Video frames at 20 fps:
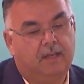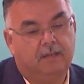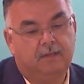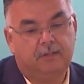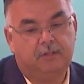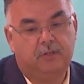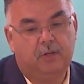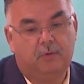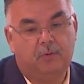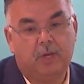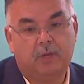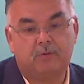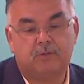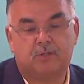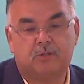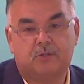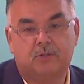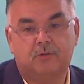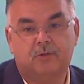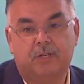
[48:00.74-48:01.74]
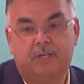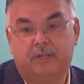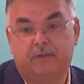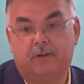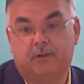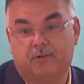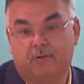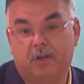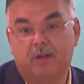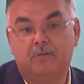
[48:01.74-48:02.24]
you know, when I was a student here
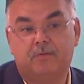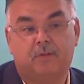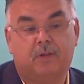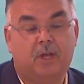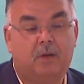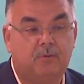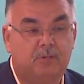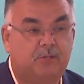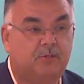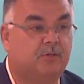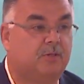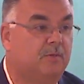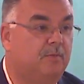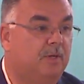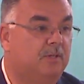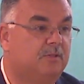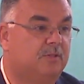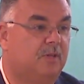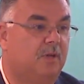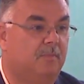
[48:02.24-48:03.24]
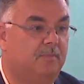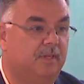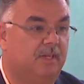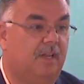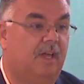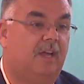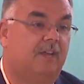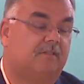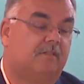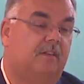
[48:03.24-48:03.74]
at Grenfell, I always took the bus to come to
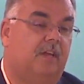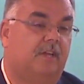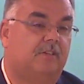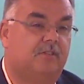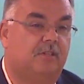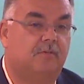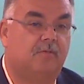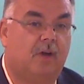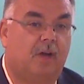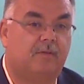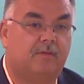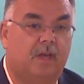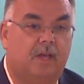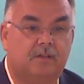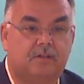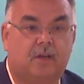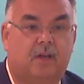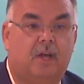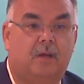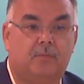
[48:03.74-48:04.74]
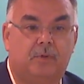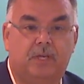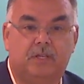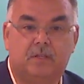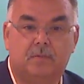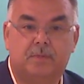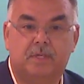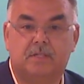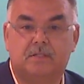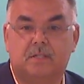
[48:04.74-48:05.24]
class and actually arrived on time. We
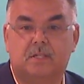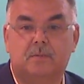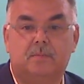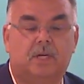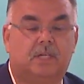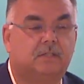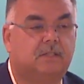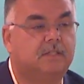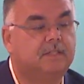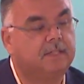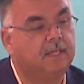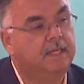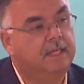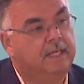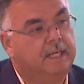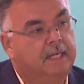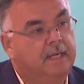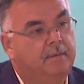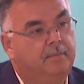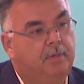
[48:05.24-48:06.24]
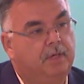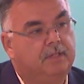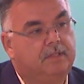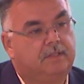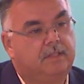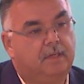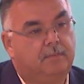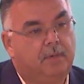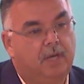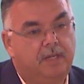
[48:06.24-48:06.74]
had the big city buses.
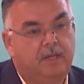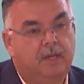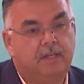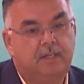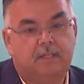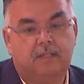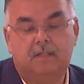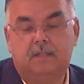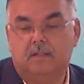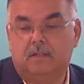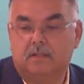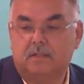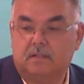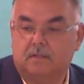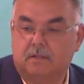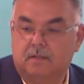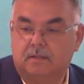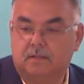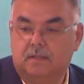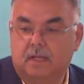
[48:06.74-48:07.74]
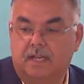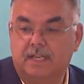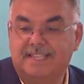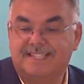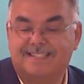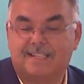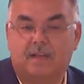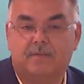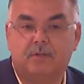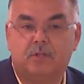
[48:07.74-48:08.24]
But by
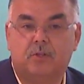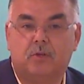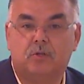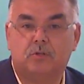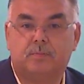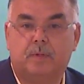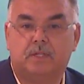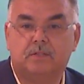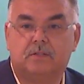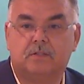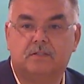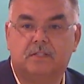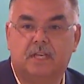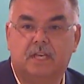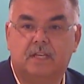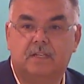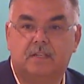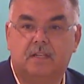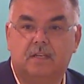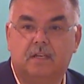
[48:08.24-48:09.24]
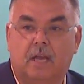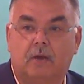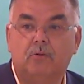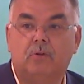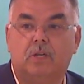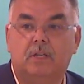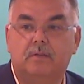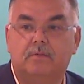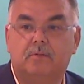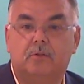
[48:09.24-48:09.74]
1997, those buses had
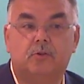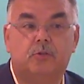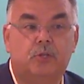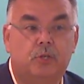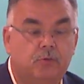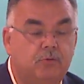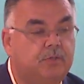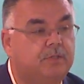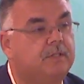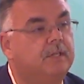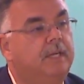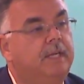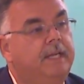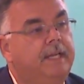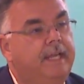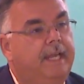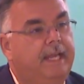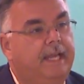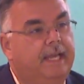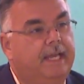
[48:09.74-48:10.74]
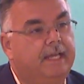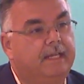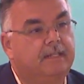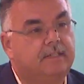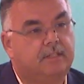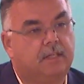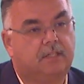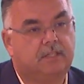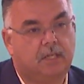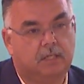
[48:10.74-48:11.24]
outlived their use, and
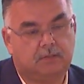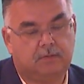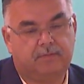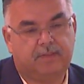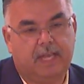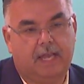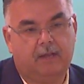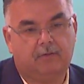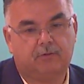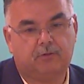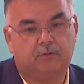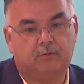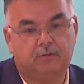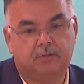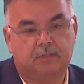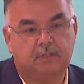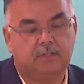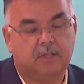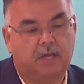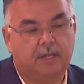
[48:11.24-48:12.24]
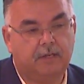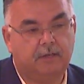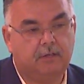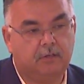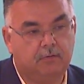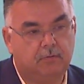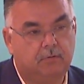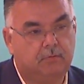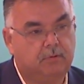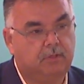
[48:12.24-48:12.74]
successive councils decided
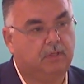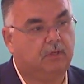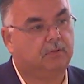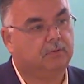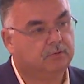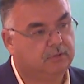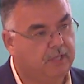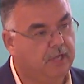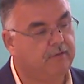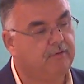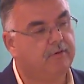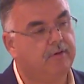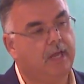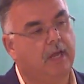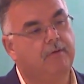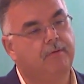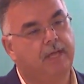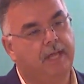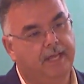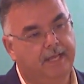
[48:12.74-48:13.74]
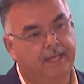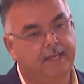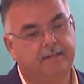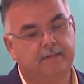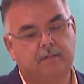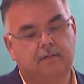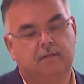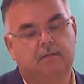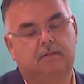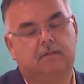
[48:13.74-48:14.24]
to, you know, tender it out and
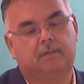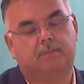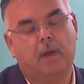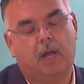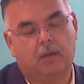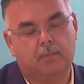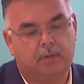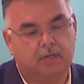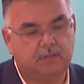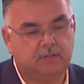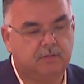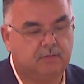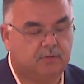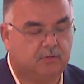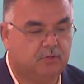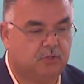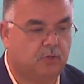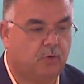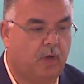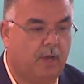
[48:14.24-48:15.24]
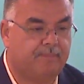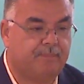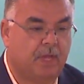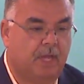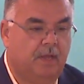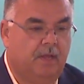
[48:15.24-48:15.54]
get smaller buses and so on.